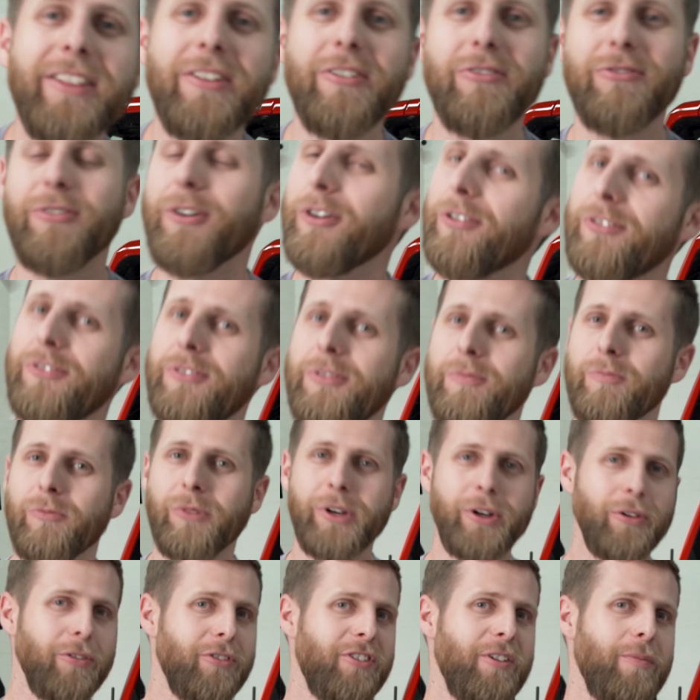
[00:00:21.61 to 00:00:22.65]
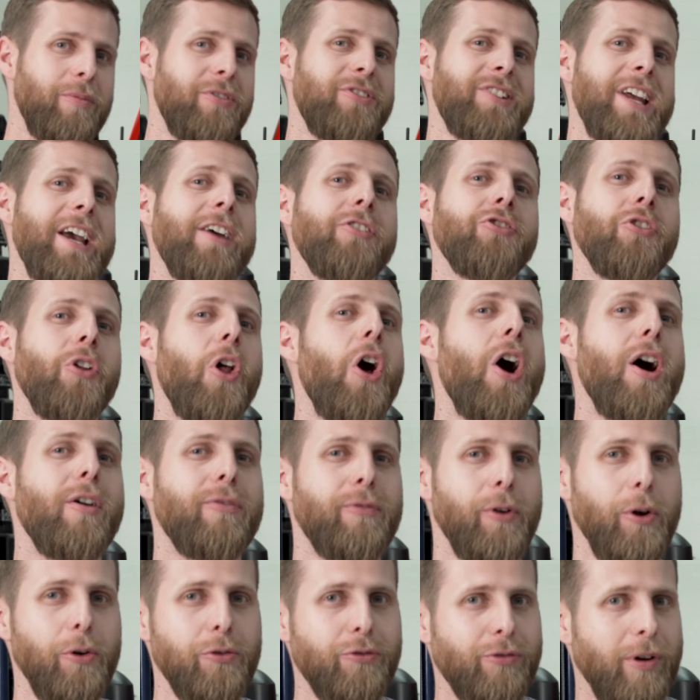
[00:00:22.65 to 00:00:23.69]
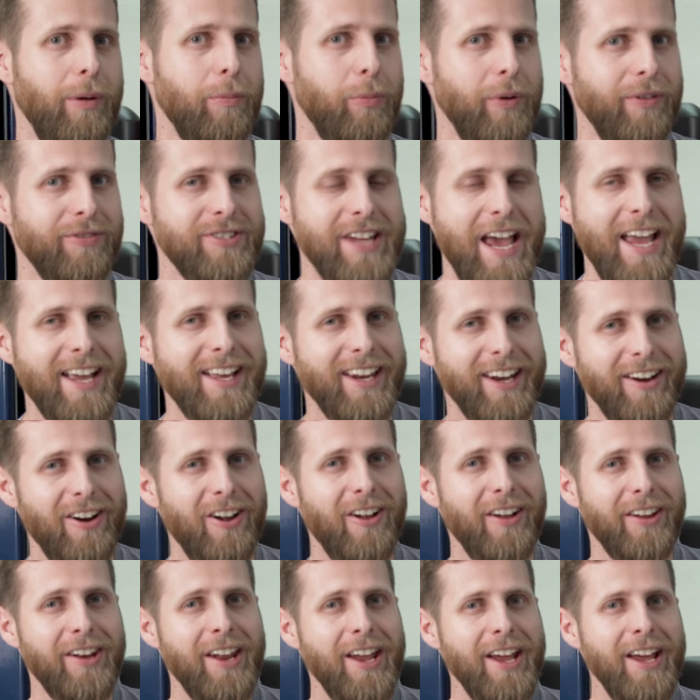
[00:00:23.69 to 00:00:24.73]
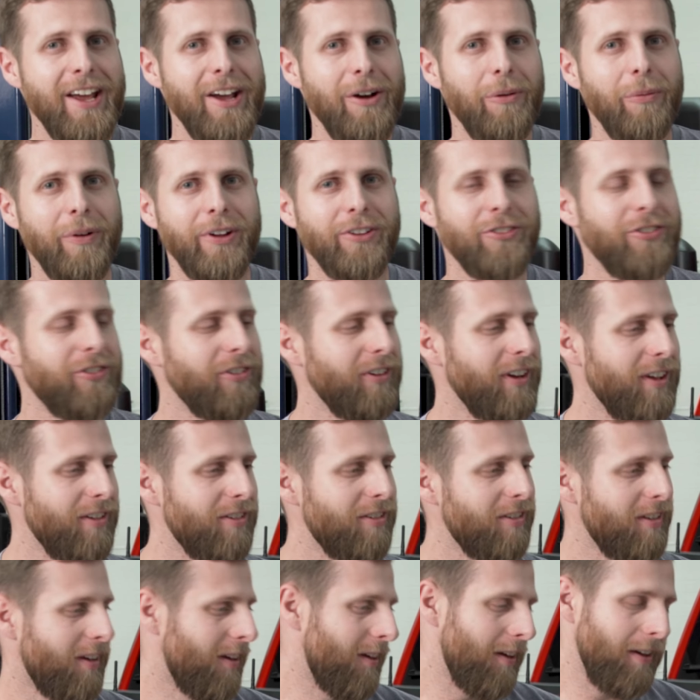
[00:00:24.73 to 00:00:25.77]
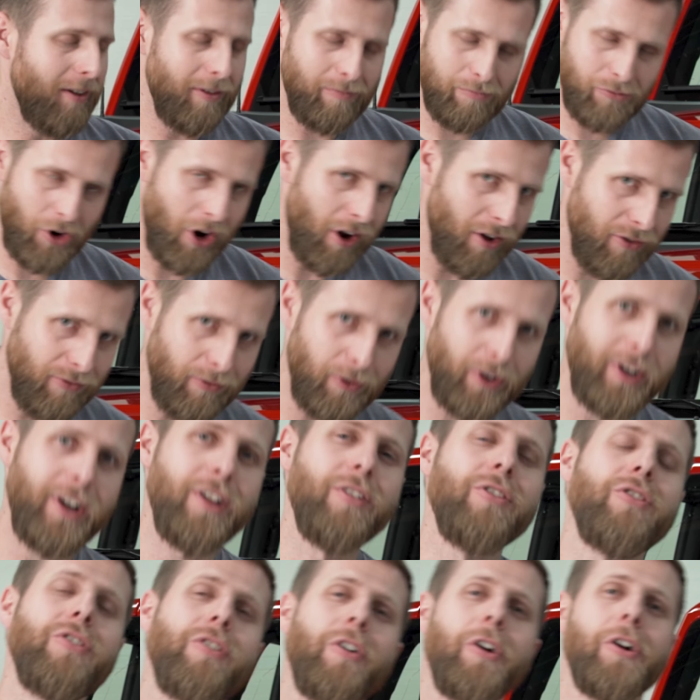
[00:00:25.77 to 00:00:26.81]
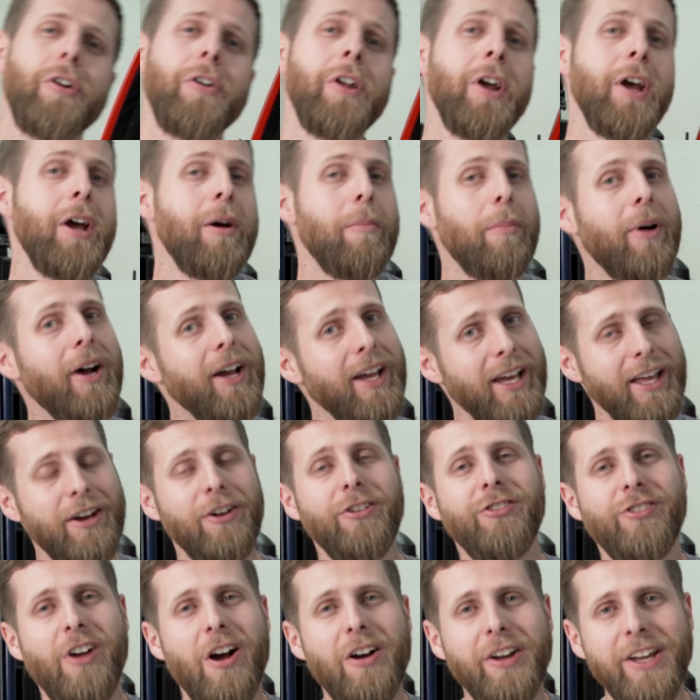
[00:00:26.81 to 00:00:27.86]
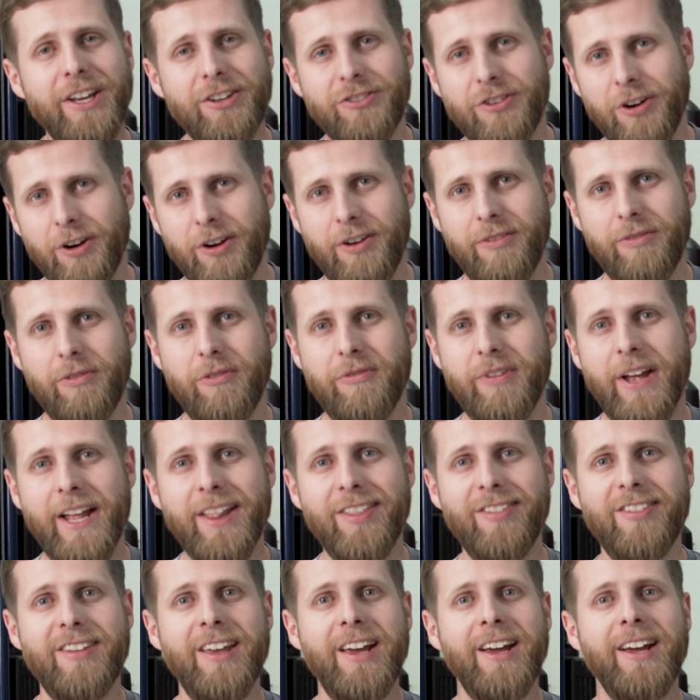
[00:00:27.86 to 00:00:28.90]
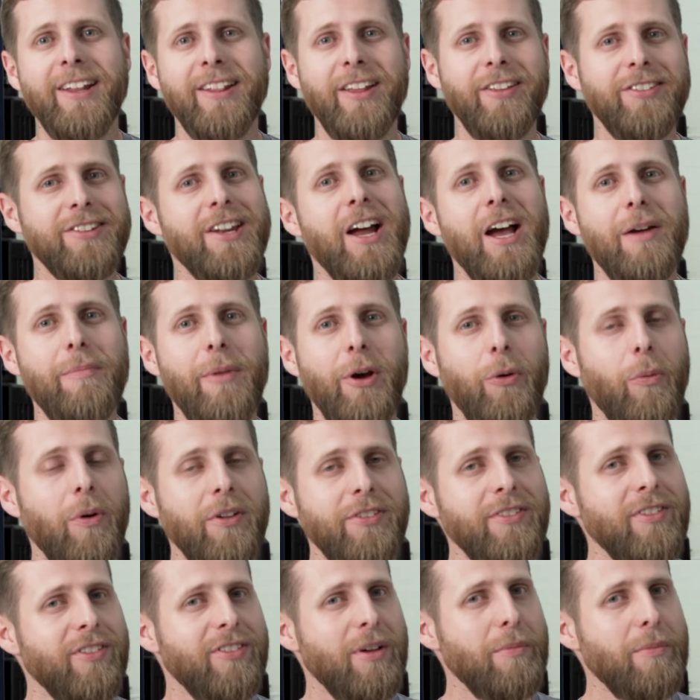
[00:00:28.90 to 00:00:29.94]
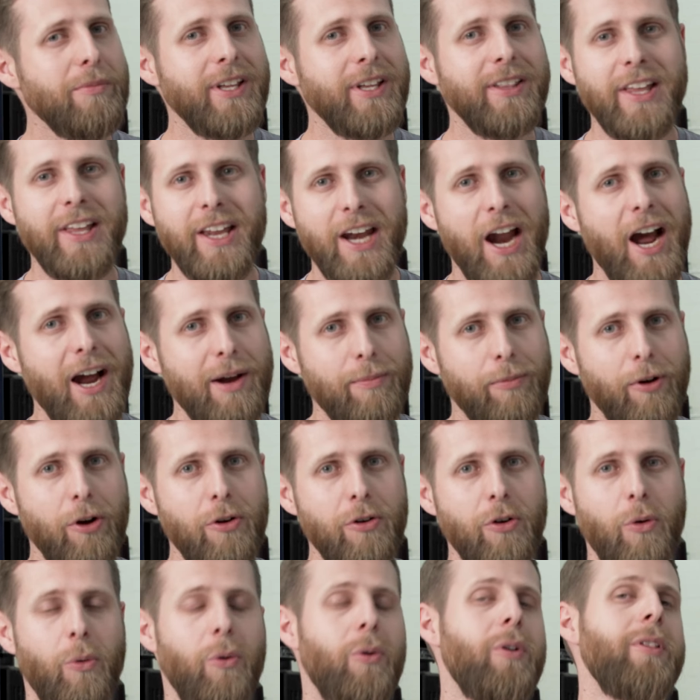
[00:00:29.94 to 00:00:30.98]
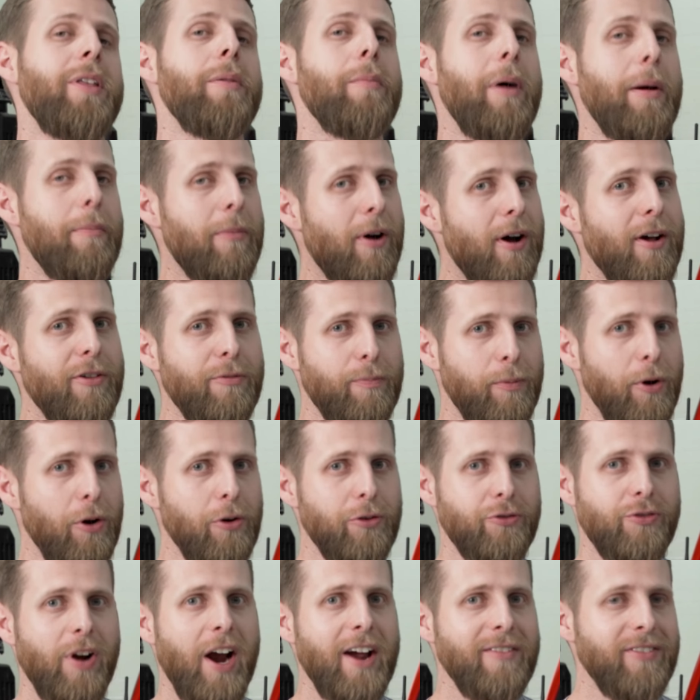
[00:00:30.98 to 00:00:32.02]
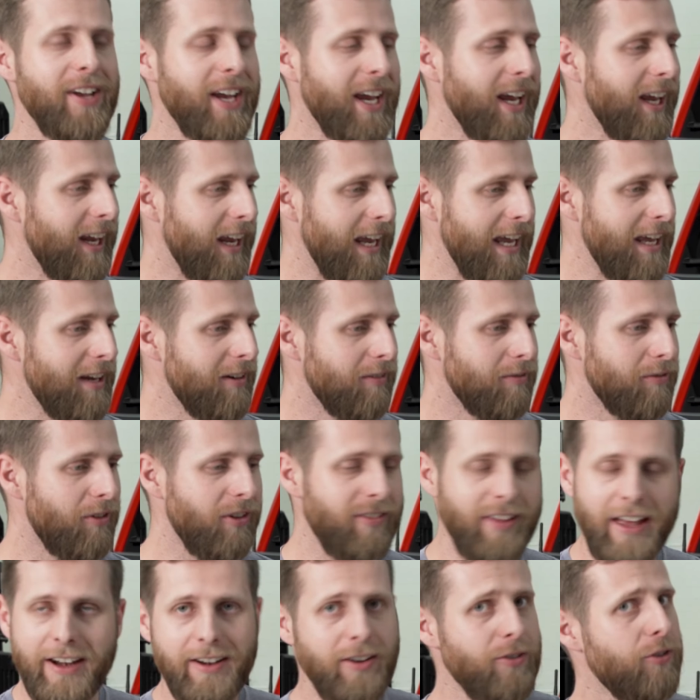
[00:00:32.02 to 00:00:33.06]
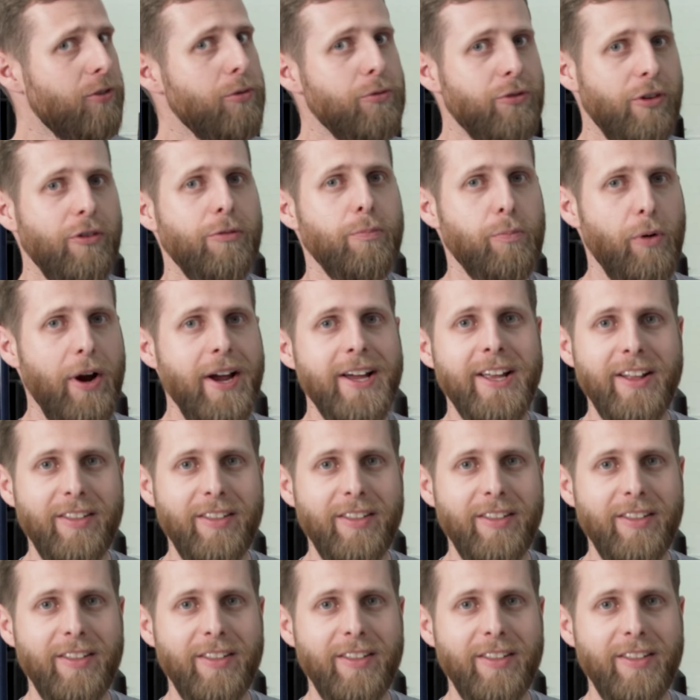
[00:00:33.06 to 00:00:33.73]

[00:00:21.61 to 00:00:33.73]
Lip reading: the first real substantial off-road trip we've taken it on, which is cause for concern. But in a shocking turn of events, this time it wasn't something that I broke or that my boss broke driving it. It decided to just break